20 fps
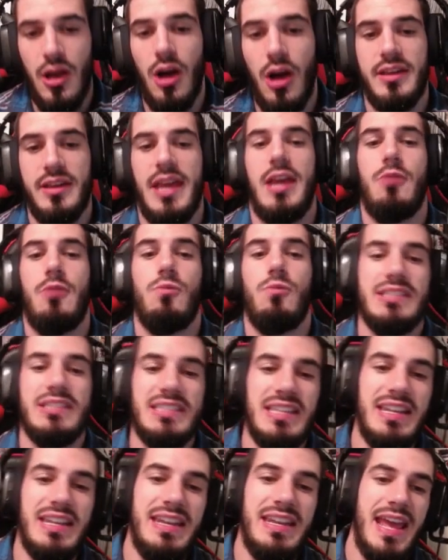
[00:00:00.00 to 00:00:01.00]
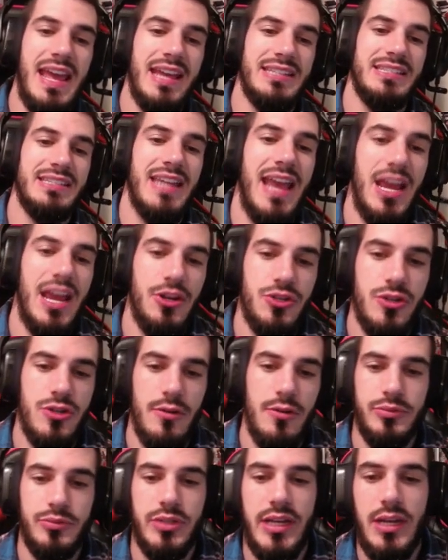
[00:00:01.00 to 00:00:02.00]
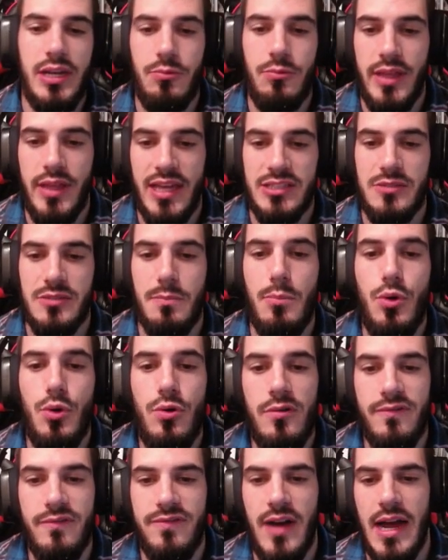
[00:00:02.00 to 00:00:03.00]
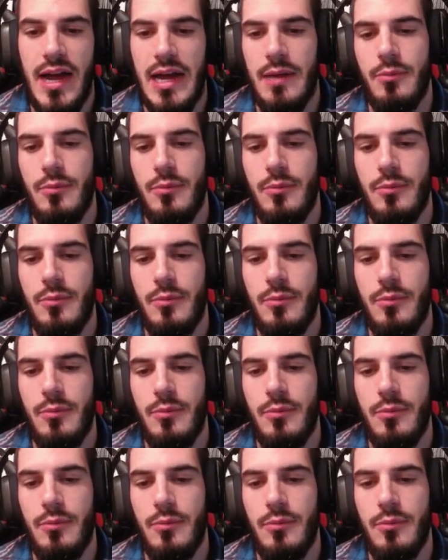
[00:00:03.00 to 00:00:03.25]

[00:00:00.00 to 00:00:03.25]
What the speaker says: Okay, what's the next extra bleed? Well, that's Moonfire.